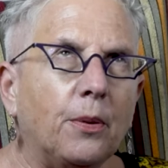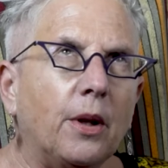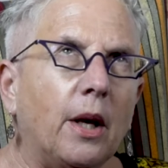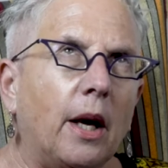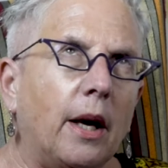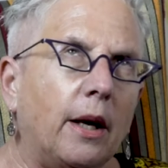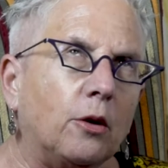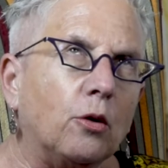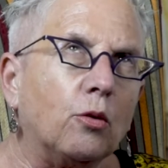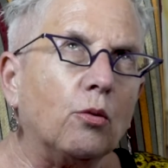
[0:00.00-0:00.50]

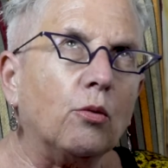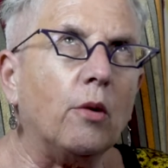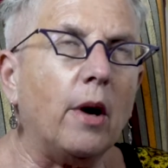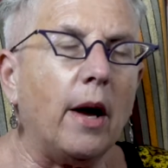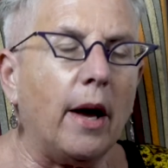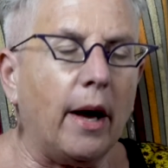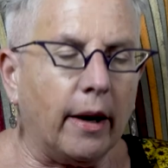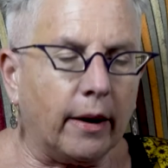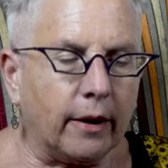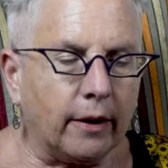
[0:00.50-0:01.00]
that
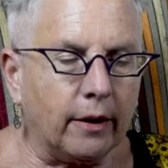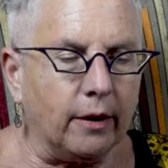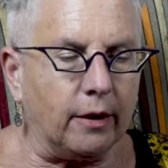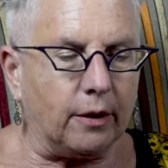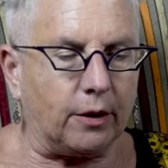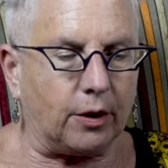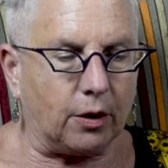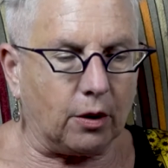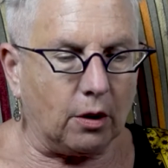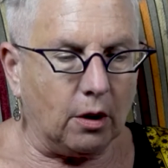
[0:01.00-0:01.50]

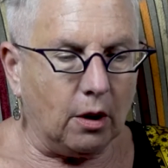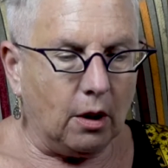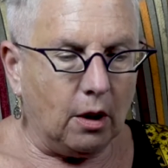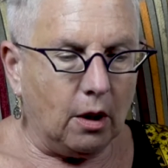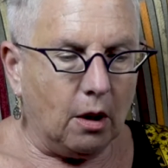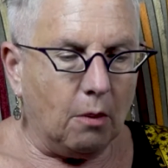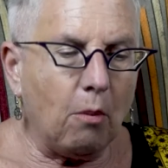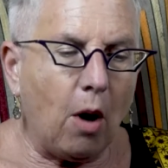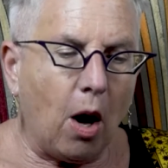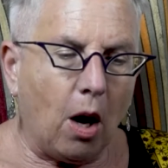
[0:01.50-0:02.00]
racket?"
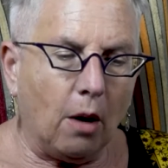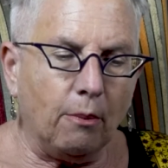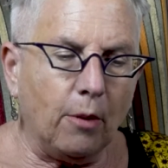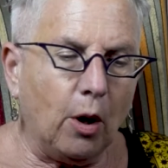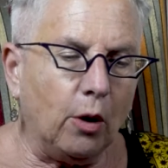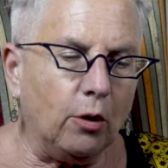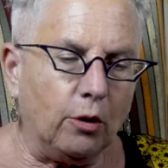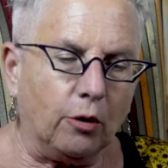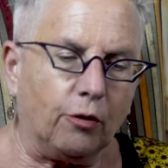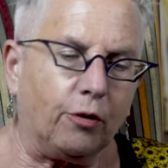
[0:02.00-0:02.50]
Ma
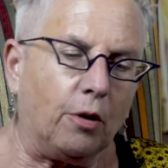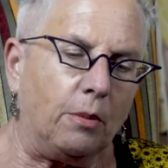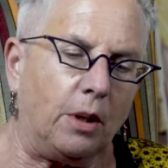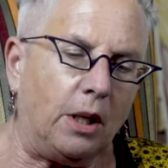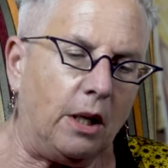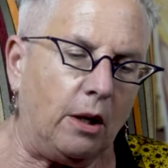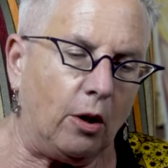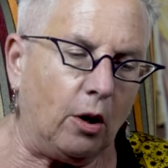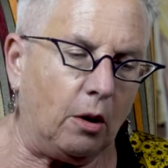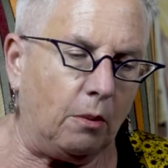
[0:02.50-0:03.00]
moaned from
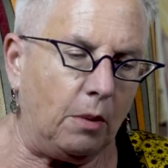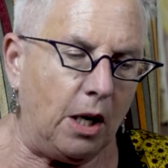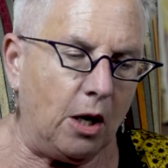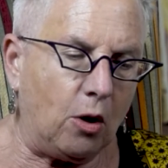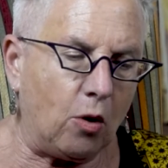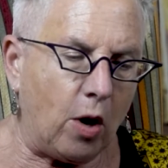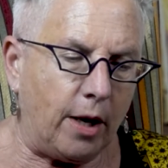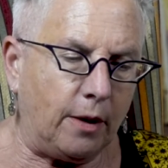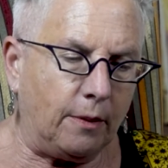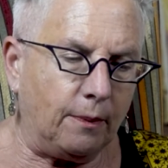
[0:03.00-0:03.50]
beneath her
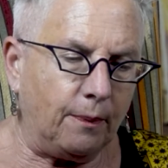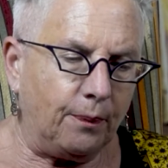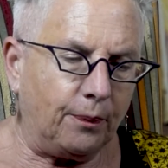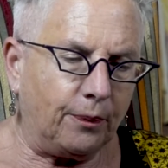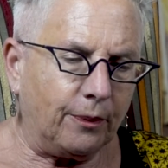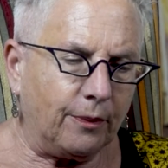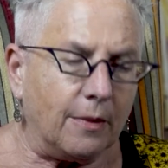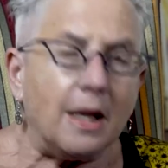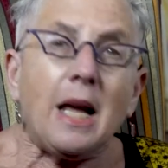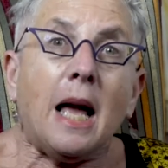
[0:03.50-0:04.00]
migraine.
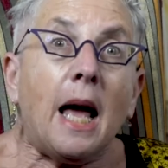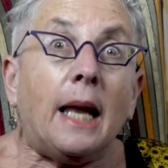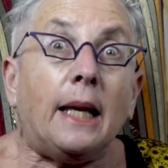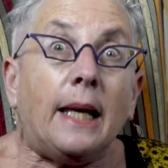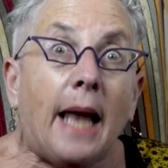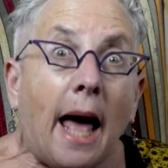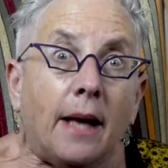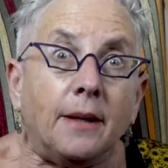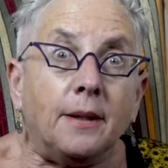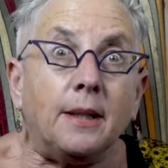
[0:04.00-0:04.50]

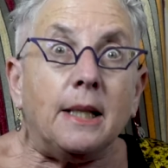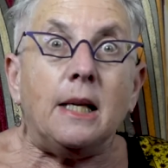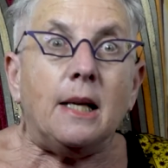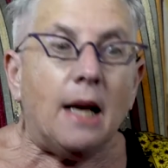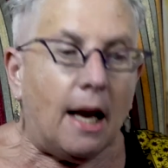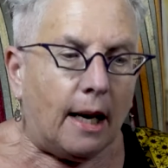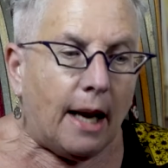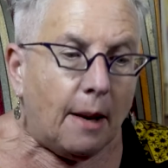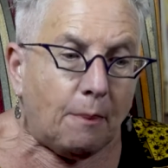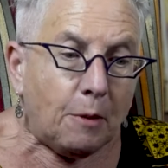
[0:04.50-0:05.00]
"Lazzy,
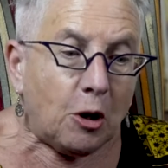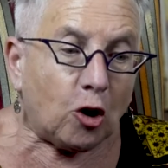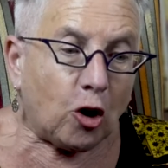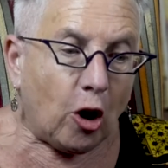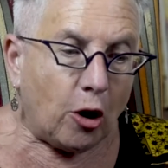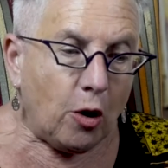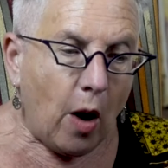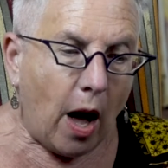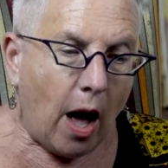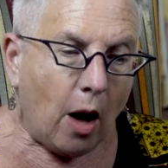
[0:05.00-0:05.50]
let me show
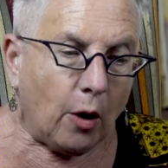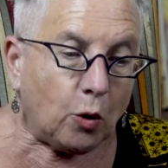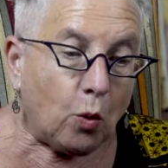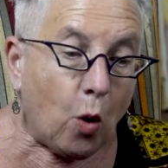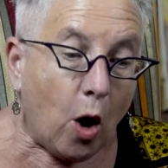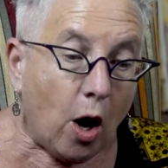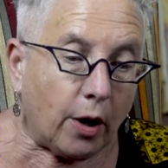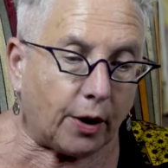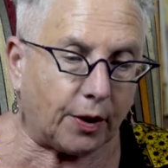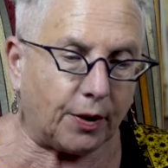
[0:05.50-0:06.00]
you how it
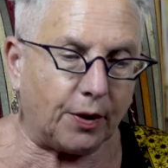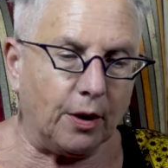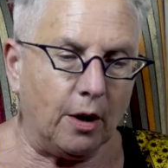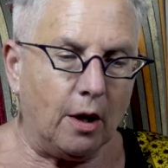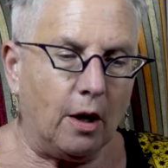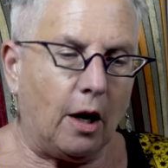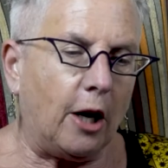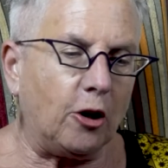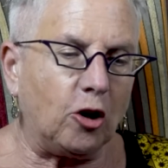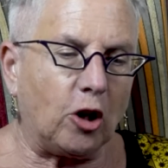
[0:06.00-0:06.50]
works,"
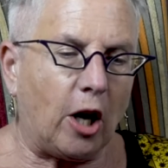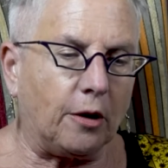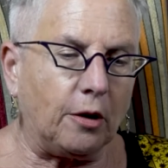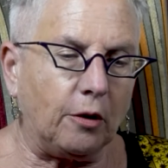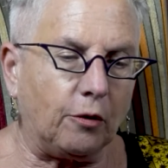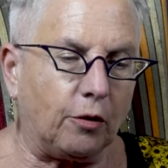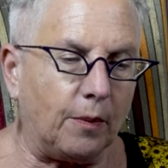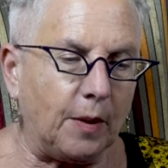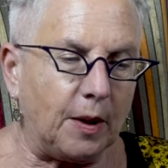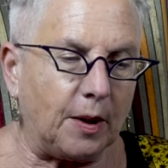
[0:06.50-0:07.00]
I
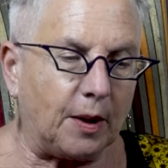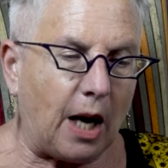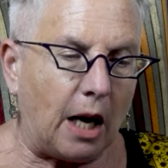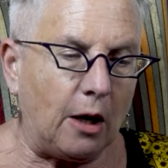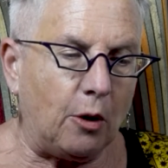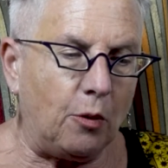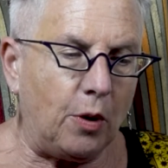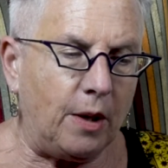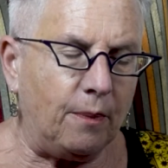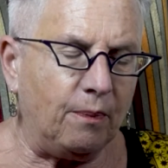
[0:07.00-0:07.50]
shouted from the
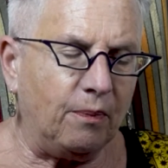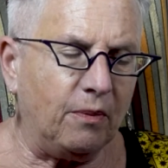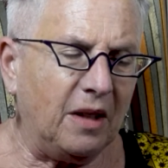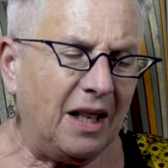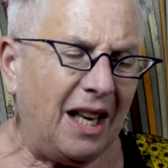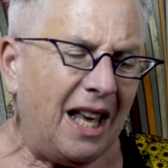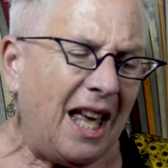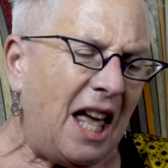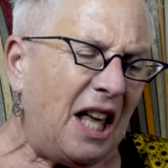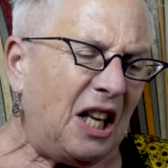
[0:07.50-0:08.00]
scullery.
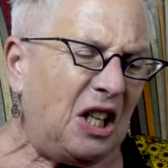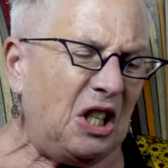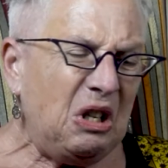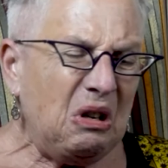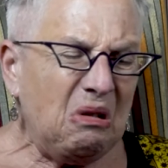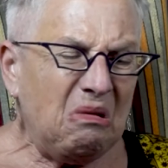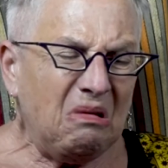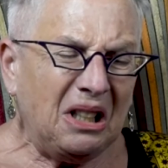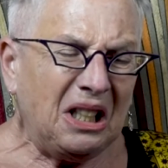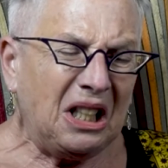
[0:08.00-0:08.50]

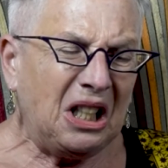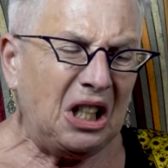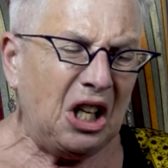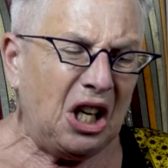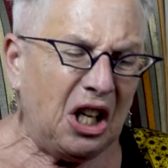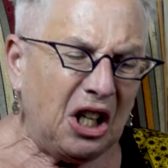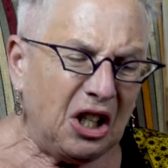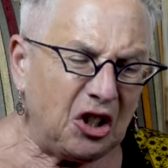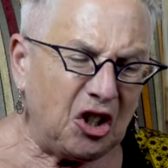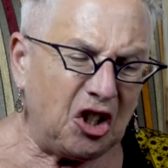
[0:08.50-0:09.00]
"You're a
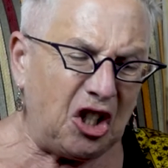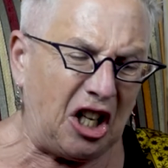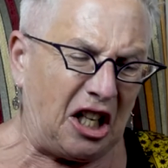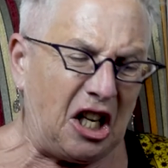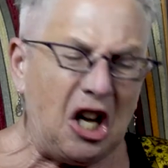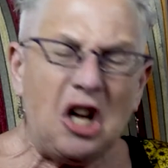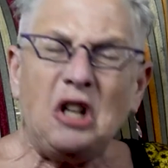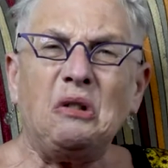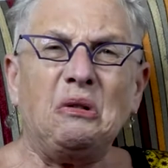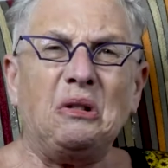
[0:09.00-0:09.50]
girl
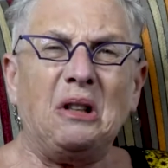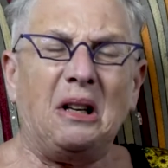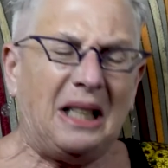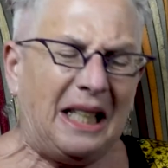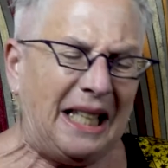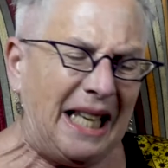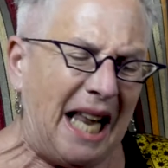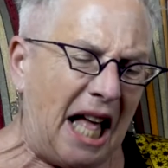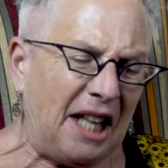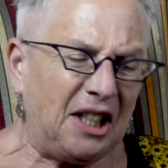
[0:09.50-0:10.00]
chick. You're not
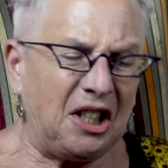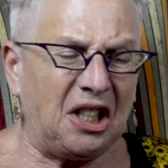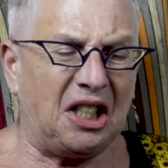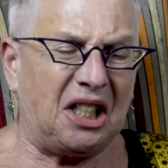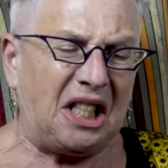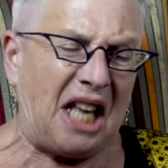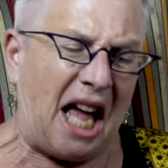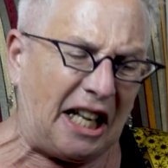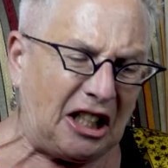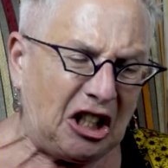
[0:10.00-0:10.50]
allowed to
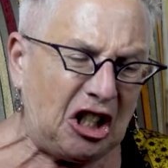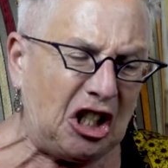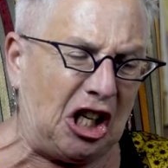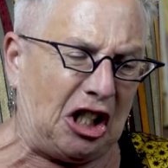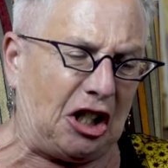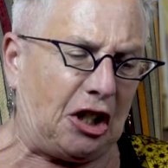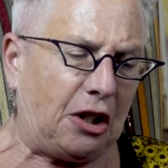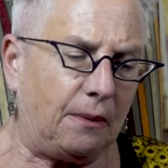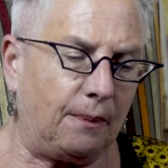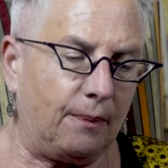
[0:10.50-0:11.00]
touch
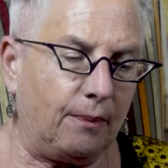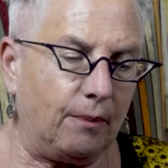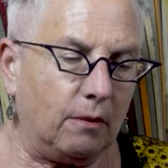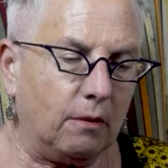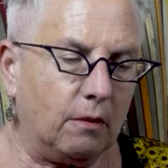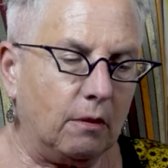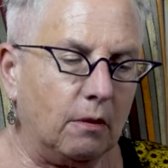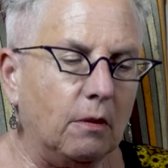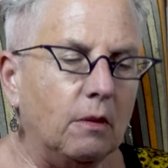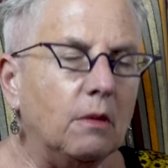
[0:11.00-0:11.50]
it."
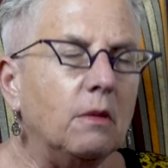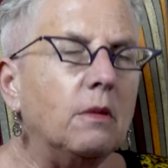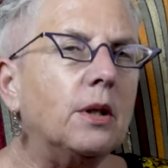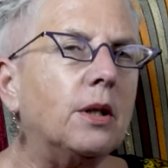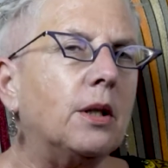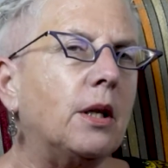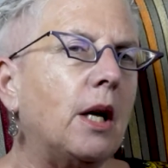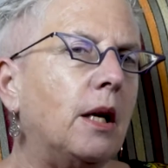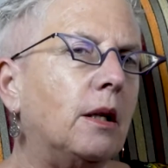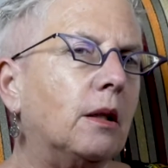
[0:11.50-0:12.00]

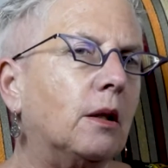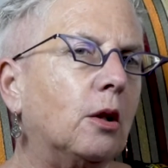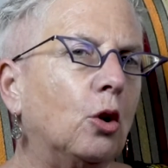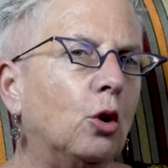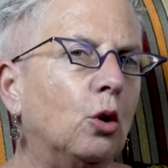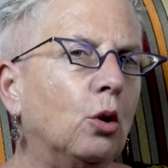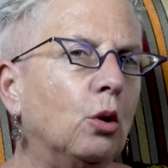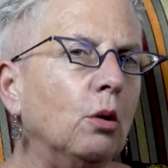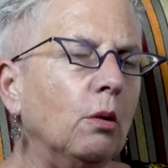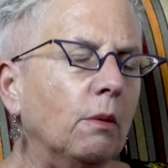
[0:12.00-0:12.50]
"Says
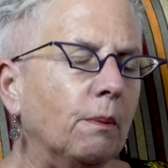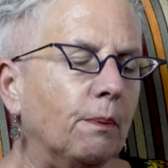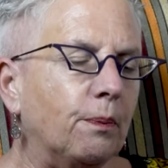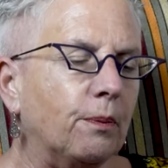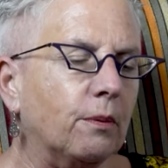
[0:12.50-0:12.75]
who?"